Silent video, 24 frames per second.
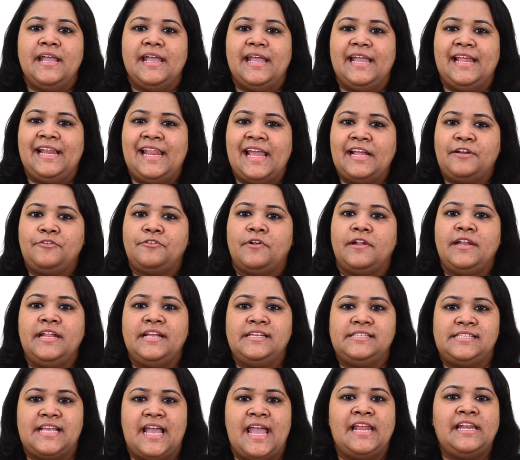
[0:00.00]

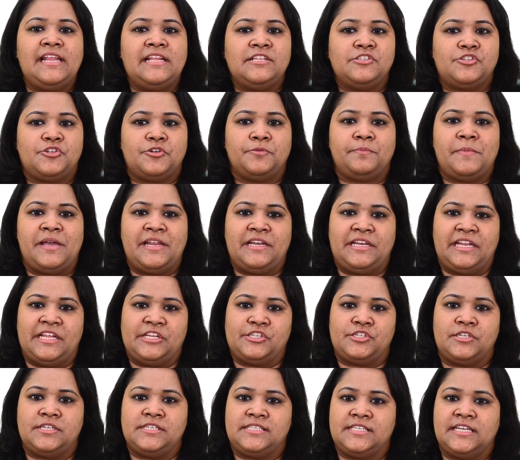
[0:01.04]
Electronics and
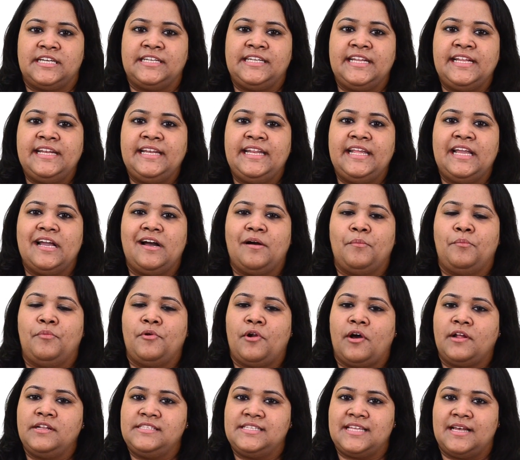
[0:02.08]
instrumentation is certainly a
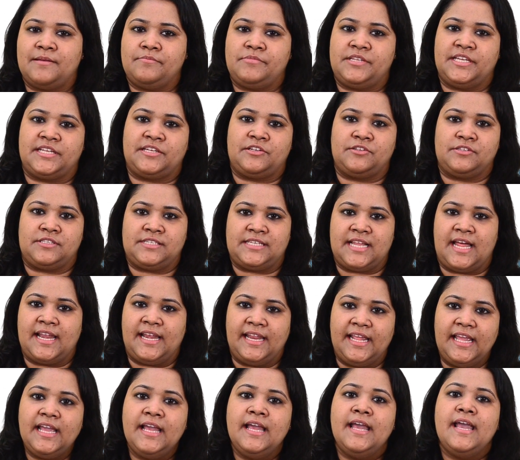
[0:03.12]
broad subject to
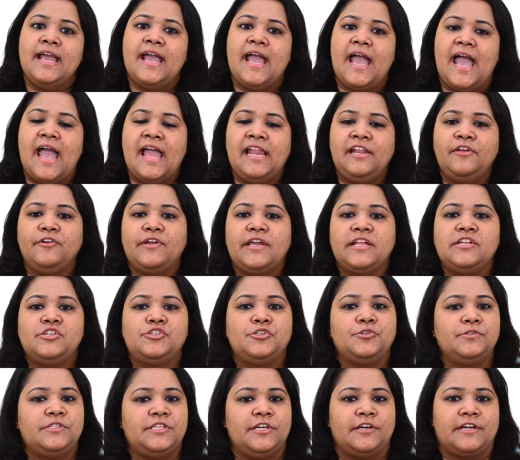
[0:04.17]
study, and you can
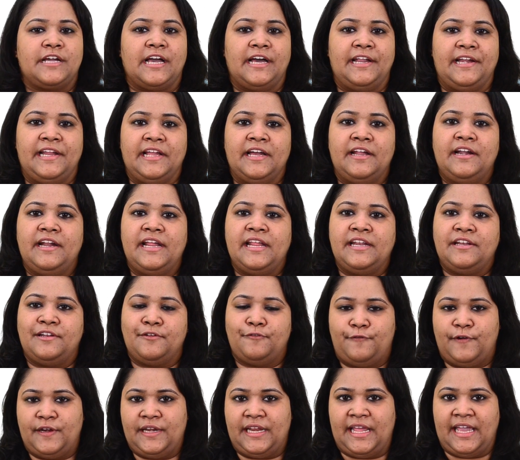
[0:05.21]
choose your career in
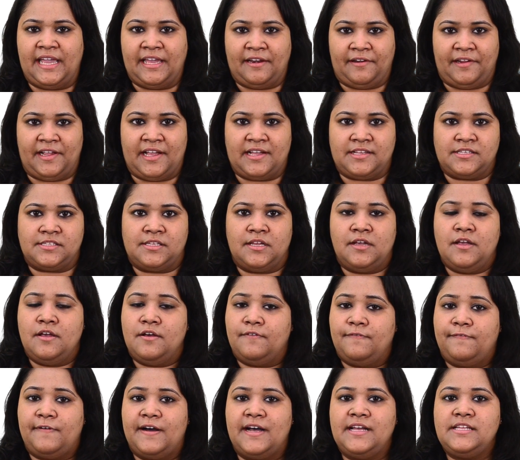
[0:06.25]
different areas.
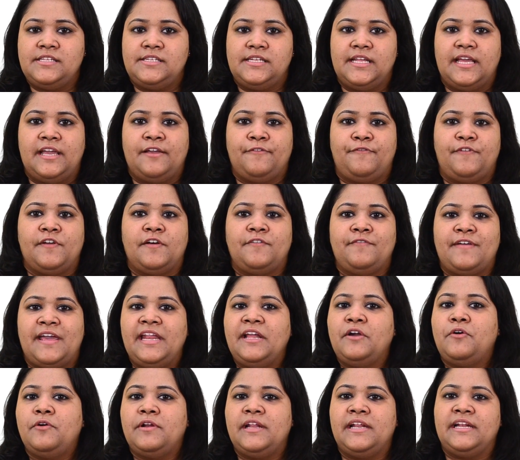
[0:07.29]
First, if you're
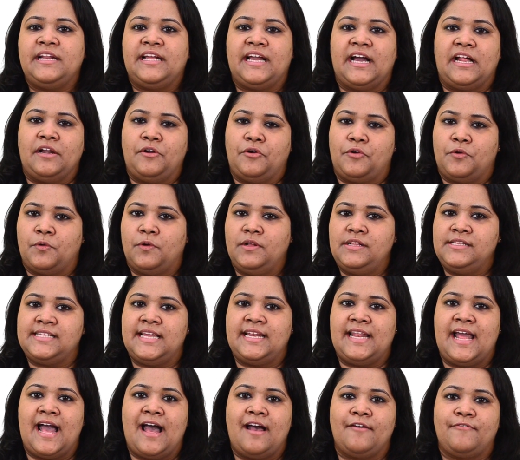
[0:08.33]
very good in controls
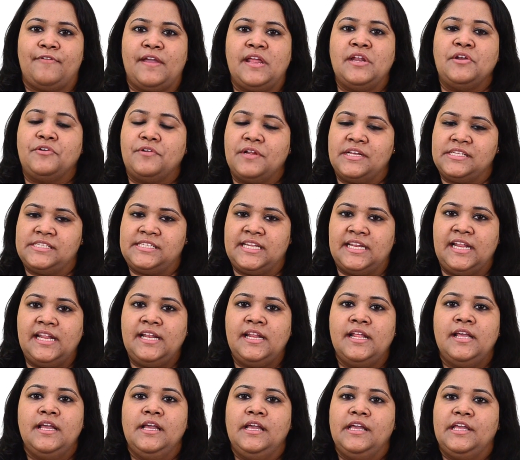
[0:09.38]
and have interest in
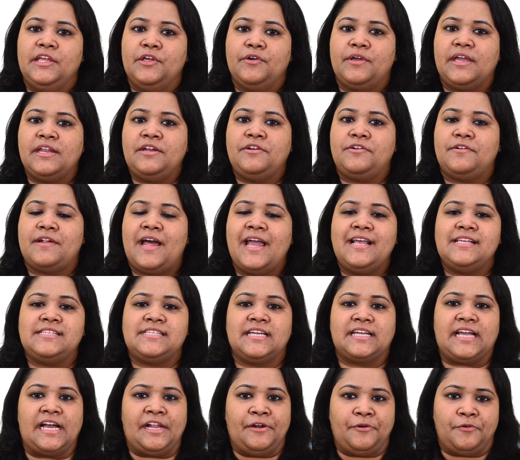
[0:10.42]
it, you can try
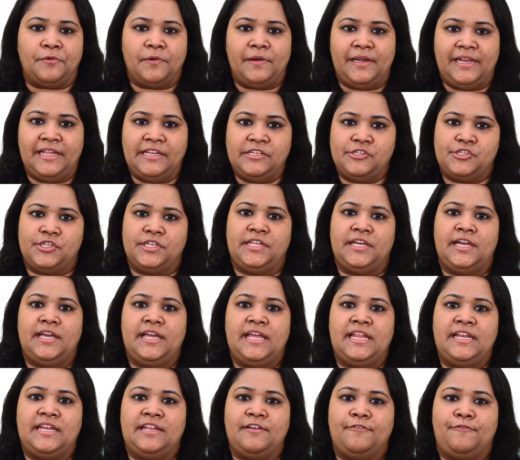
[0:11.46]
as a control engineer
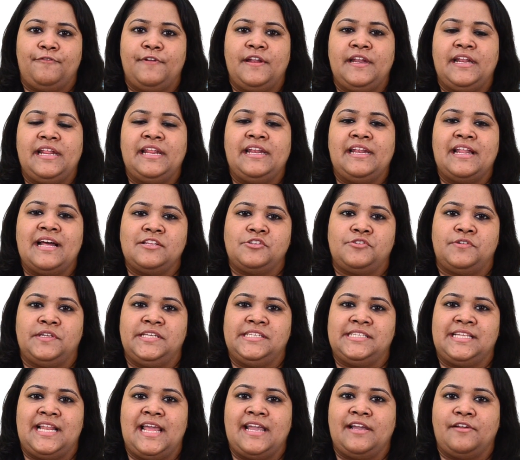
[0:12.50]
in different
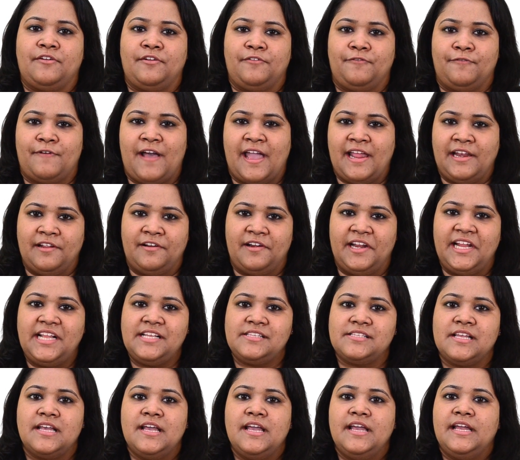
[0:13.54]
industries like
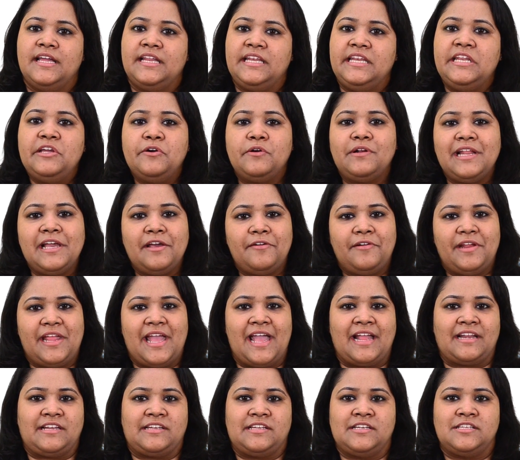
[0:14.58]
refineries, nuclear
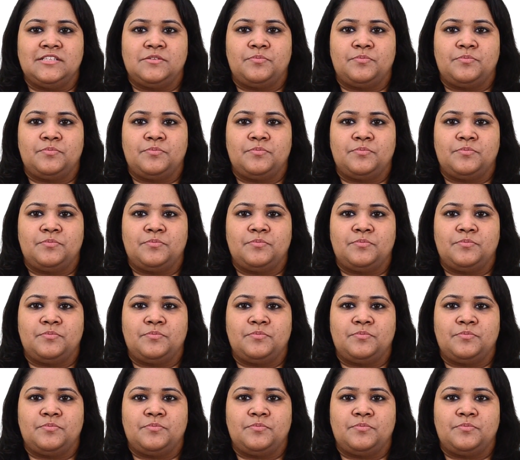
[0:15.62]
reactors,